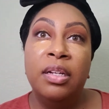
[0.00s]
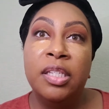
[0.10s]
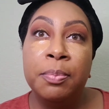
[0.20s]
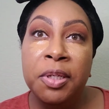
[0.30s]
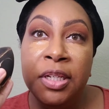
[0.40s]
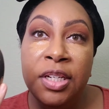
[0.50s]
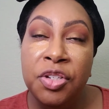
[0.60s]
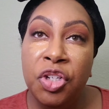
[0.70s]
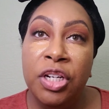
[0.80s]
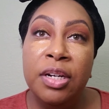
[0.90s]

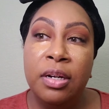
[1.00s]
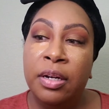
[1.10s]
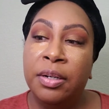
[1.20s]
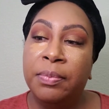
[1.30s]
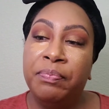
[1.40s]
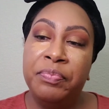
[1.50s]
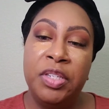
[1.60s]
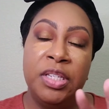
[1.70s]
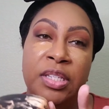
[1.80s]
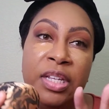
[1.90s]
sponge,
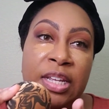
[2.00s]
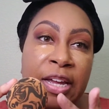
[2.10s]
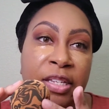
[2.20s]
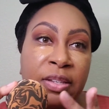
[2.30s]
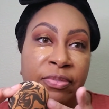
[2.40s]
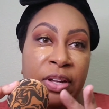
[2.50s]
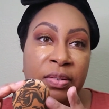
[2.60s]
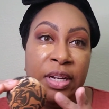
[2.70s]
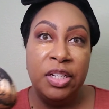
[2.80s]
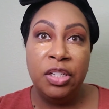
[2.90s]
since it has the
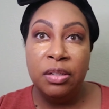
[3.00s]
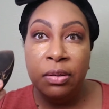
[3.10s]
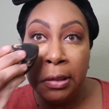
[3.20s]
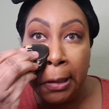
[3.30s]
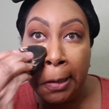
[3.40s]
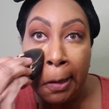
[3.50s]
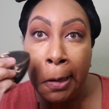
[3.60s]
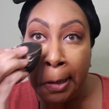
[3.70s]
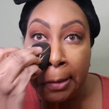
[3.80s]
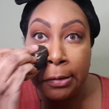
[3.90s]
foundation on it,
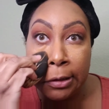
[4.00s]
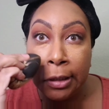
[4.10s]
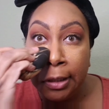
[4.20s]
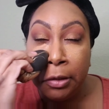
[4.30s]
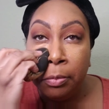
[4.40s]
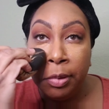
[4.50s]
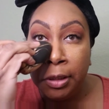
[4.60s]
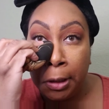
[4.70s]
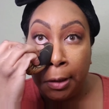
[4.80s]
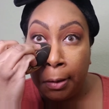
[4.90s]
to help
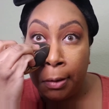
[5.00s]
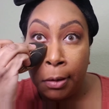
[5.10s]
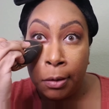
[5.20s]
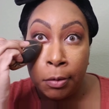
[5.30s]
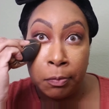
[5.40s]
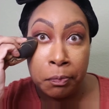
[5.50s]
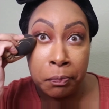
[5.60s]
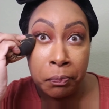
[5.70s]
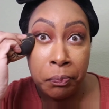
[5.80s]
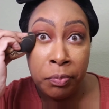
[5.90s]
it
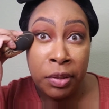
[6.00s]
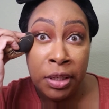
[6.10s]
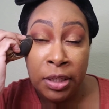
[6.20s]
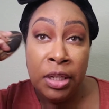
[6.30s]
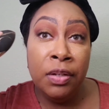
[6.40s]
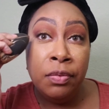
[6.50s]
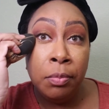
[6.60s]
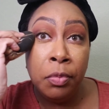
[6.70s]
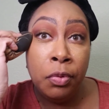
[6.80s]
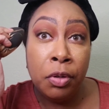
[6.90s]
blend even
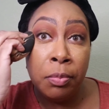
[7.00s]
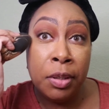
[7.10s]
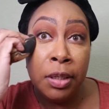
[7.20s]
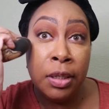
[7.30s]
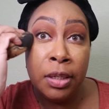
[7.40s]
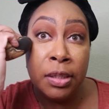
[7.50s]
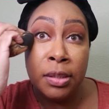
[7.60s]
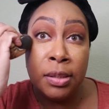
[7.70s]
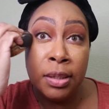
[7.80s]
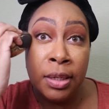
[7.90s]
more,
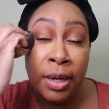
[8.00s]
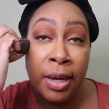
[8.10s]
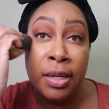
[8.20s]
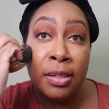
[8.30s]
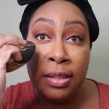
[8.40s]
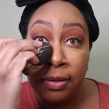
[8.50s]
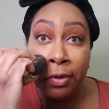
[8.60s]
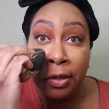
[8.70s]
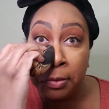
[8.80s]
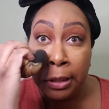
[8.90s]
because it has
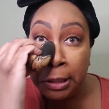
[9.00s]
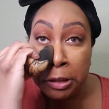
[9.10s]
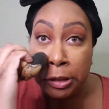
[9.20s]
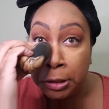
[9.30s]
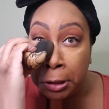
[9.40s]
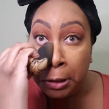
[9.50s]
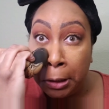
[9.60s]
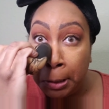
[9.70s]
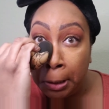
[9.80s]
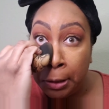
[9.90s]

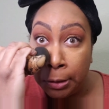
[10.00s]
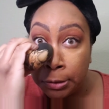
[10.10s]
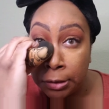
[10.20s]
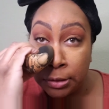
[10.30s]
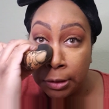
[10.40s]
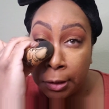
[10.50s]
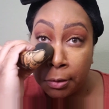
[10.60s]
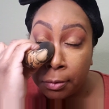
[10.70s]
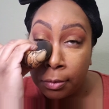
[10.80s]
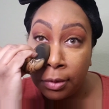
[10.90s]
foundation,
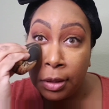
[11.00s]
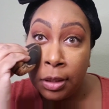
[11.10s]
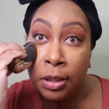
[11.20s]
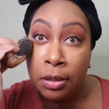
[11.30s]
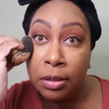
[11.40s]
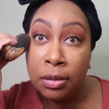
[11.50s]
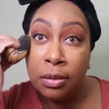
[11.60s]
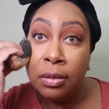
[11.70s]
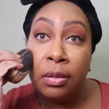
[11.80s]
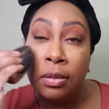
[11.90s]
so it
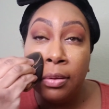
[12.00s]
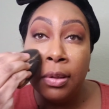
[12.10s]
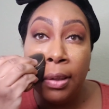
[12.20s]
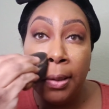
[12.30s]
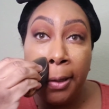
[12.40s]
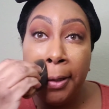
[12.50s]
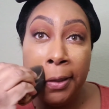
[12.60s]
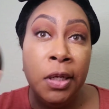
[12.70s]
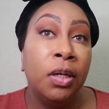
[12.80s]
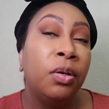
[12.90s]

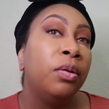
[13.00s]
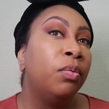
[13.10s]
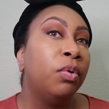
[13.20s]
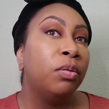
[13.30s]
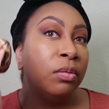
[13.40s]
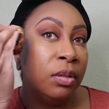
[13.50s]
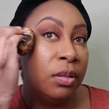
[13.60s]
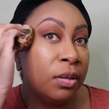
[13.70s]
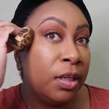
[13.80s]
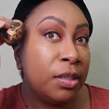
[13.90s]
you know, it won't
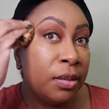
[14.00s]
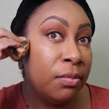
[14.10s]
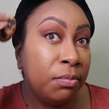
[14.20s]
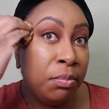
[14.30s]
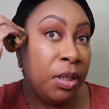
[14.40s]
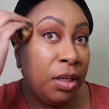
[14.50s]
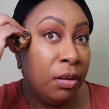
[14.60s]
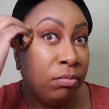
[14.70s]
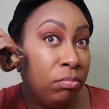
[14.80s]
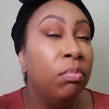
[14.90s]
look like some
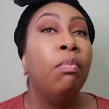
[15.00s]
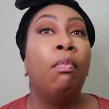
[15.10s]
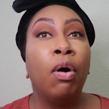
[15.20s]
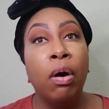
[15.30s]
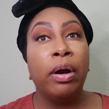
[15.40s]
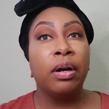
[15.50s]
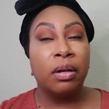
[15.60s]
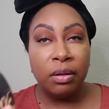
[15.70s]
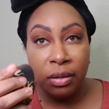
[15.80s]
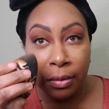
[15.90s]
big
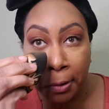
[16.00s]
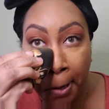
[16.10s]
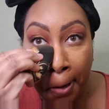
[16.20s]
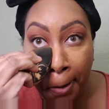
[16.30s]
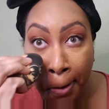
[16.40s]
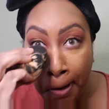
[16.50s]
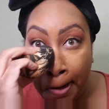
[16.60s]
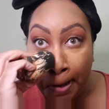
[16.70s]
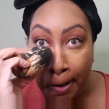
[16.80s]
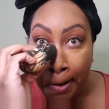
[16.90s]
mark
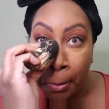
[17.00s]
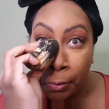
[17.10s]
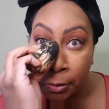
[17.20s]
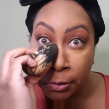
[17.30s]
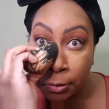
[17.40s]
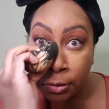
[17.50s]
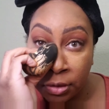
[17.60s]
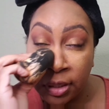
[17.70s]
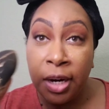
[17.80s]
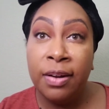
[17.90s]
or
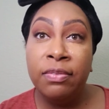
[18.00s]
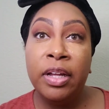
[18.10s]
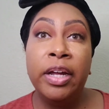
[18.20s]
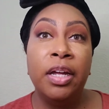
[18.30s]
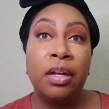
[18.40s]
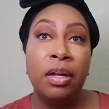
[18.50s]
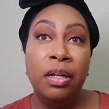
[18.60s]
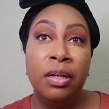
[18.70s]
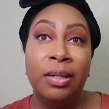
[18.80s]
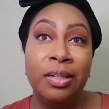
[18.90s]
you have like,
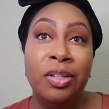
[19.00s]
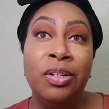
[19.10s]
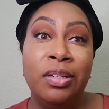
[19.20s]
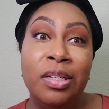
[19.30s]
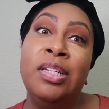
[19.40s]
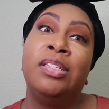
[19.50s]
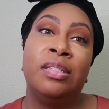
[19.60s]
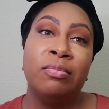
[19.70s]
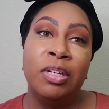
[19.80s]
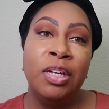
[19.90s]

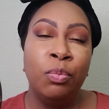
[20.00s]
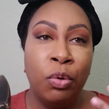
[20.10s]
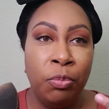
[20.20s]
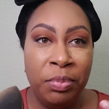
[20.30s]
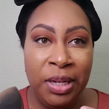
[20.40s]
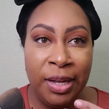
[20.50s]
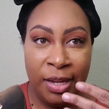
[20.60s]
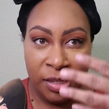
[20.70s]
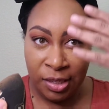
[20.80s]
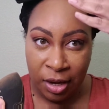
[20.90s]
it won't be
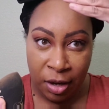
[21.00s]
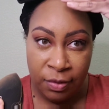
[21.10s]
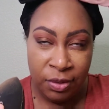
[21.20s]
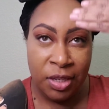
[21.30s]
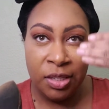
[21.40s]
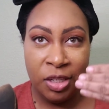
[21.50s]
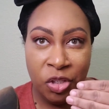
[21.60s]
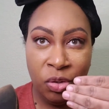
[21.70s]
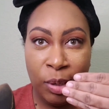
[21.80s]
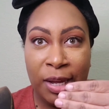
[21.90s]
as obvious
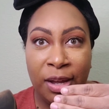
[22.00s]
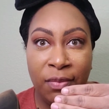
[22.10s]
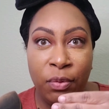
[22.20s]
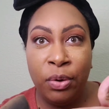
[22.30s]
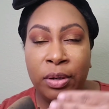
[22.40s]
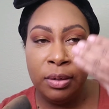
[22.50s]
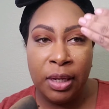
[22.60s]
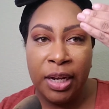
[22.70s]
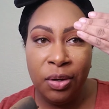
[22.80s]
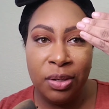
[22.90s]
as you have on a
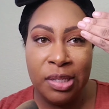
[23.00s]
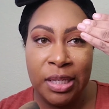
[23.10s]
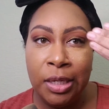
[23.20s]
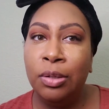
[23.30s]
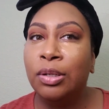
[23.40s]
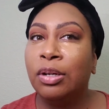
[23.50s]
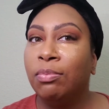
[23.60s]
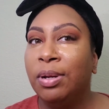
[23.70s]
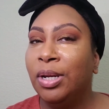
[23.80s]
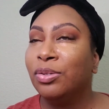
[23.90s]
lighter concealer
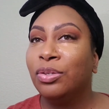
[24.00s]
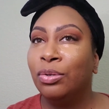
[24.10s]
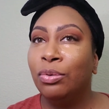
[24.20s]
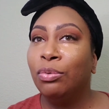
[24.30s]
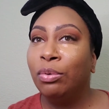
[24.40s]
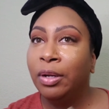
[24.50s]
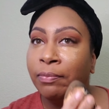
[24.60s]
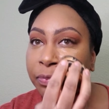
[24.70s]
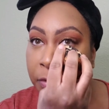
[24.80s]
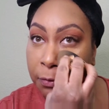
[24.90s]
compared to
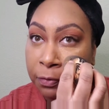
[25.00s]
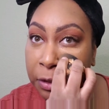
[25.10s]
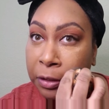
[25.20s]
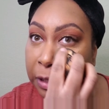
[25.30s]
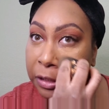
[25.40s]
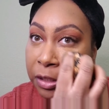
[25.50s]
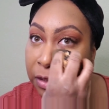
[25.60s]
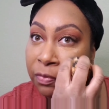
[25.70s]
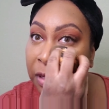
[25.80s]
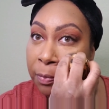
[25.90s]
your foundation,
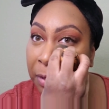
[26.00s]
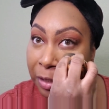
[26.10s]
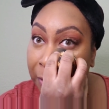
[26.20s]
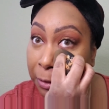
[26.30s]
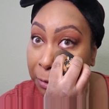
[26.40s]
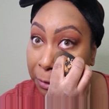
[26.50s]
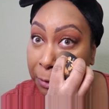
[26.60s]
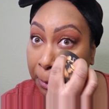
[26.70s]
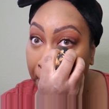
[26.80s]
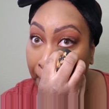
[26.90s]
if that makes sense.